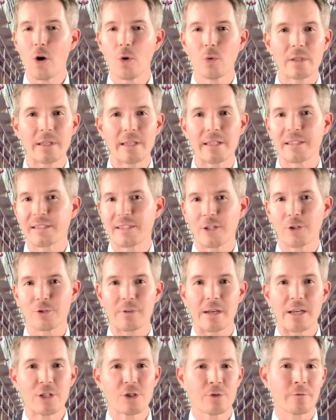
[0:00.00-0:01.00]
only
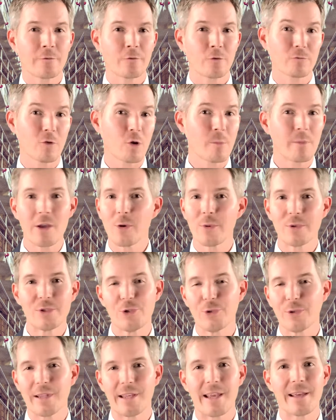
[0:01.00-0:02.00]
consideration for Romeo and
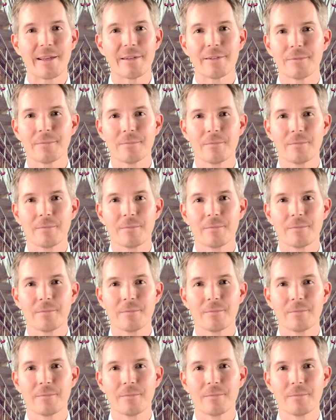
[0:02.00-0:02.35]
Juliet.